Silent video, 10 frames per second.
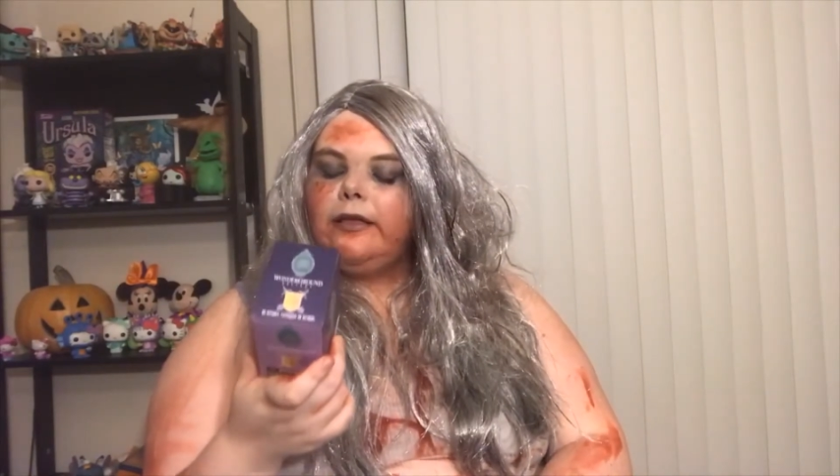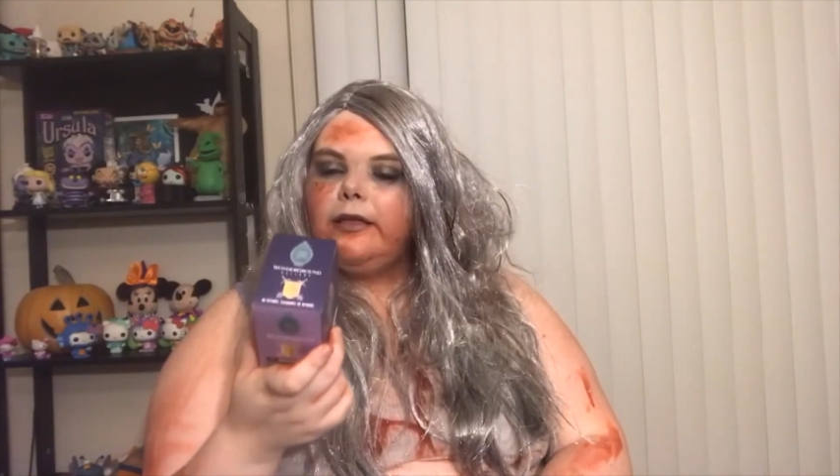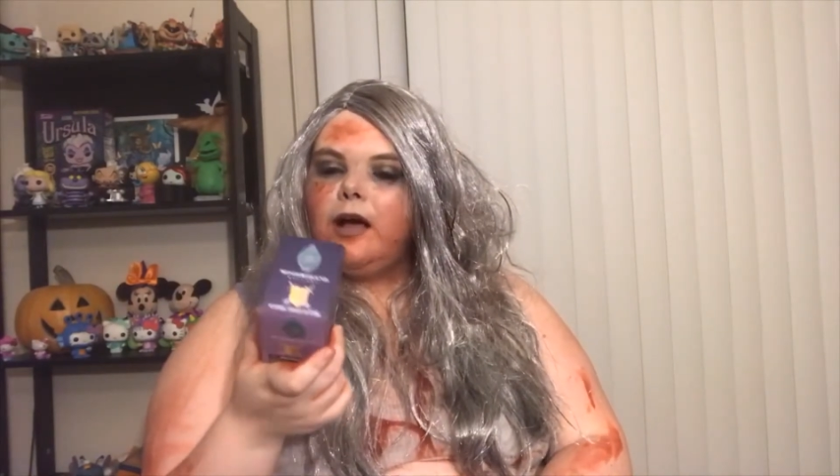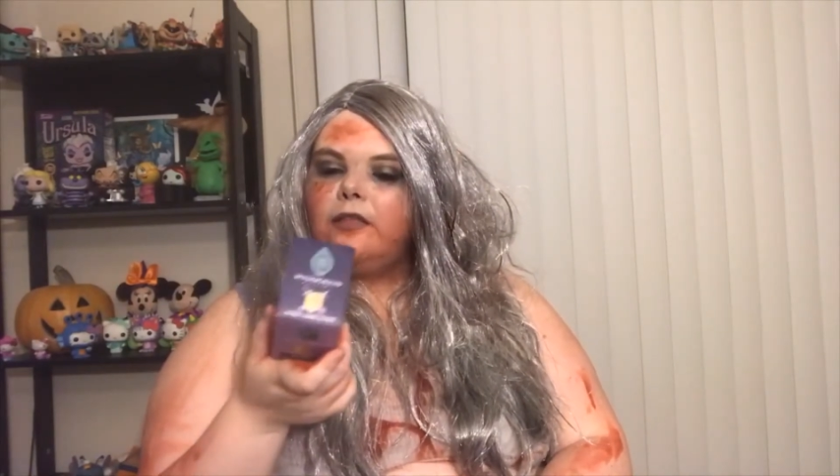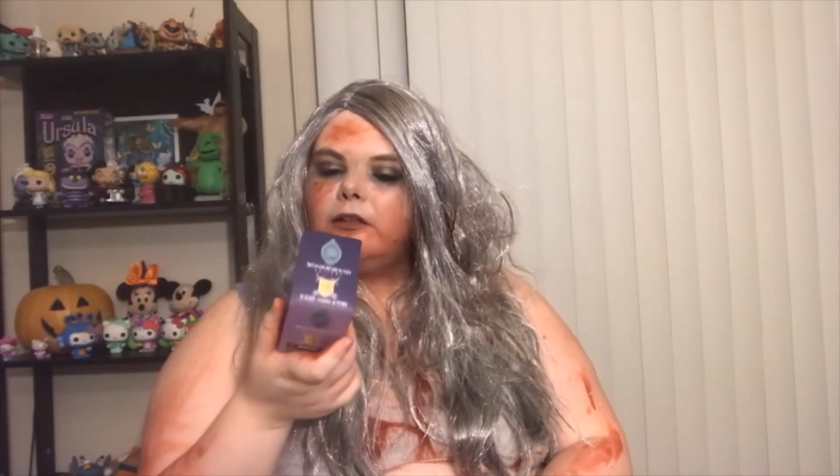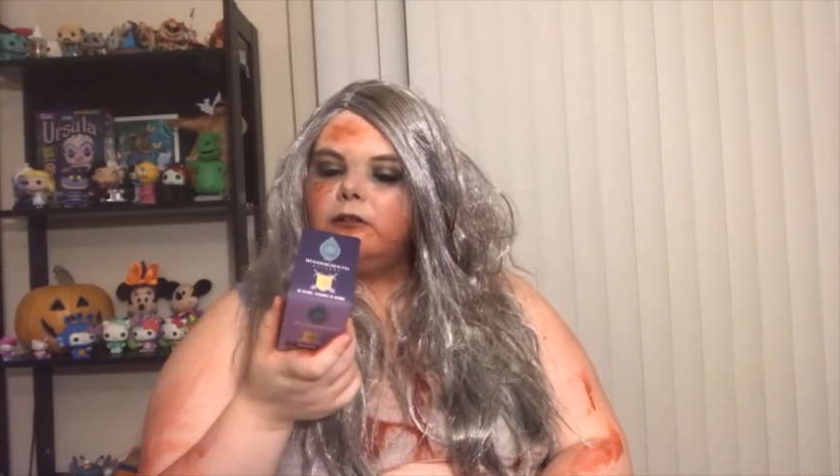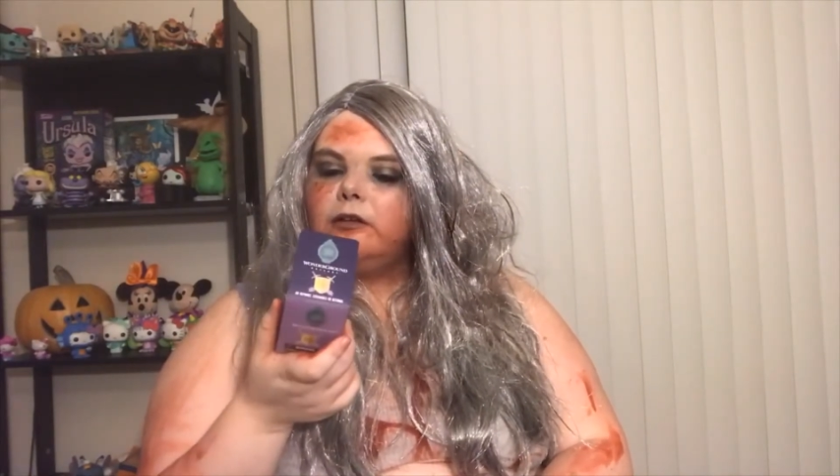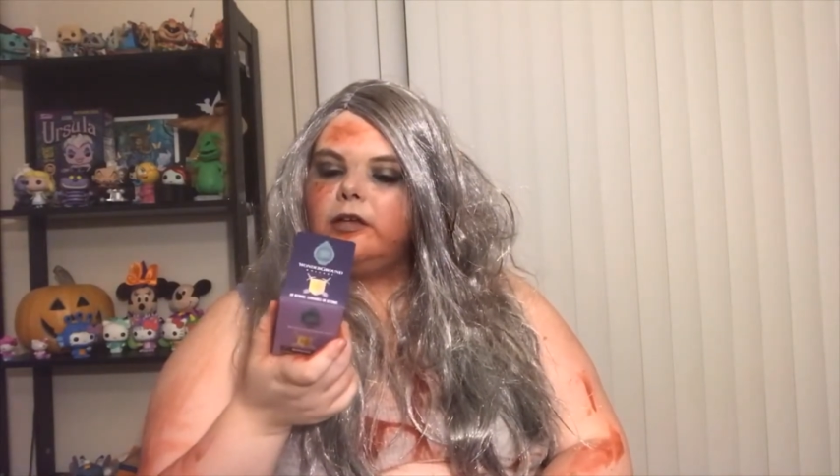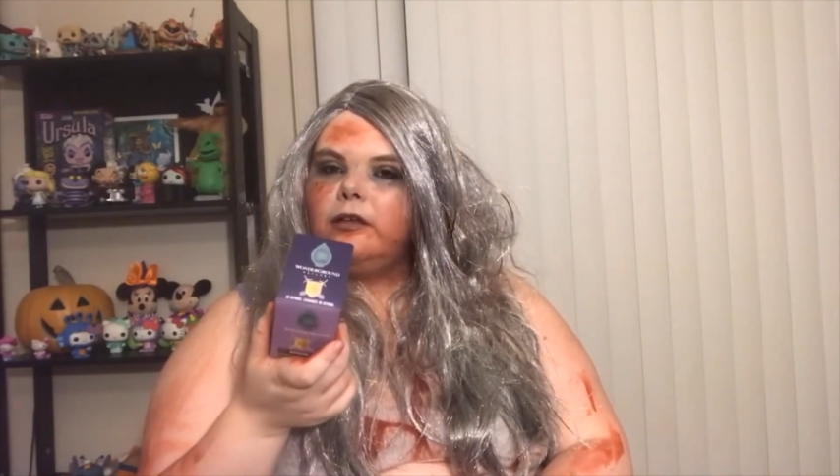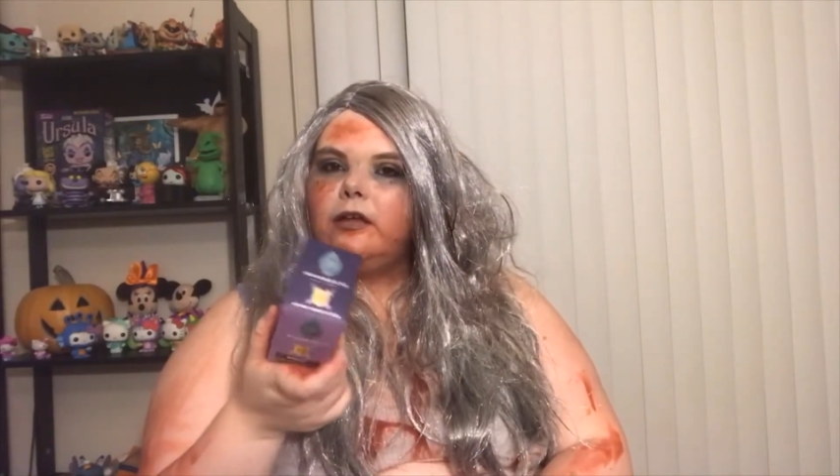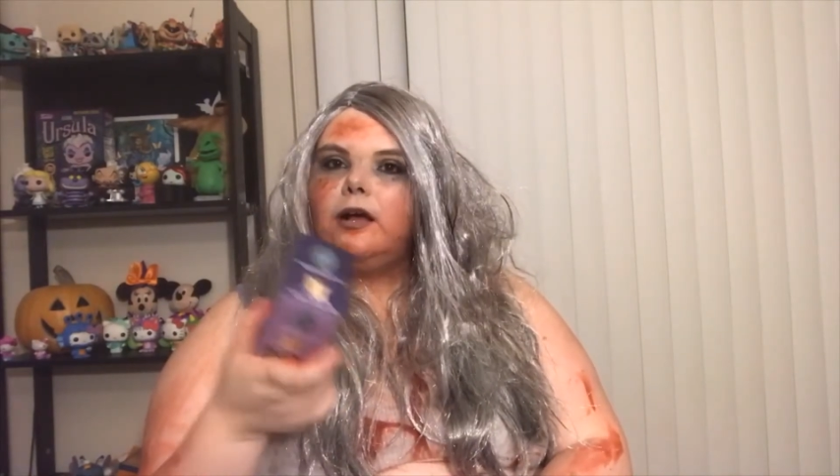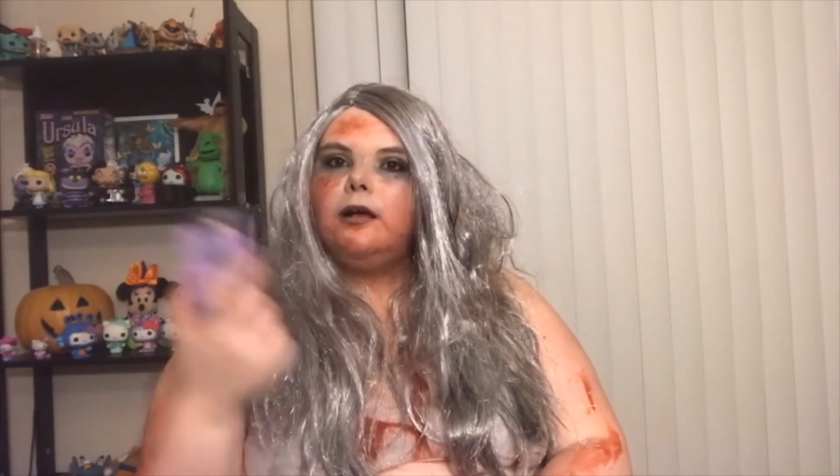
gothic looking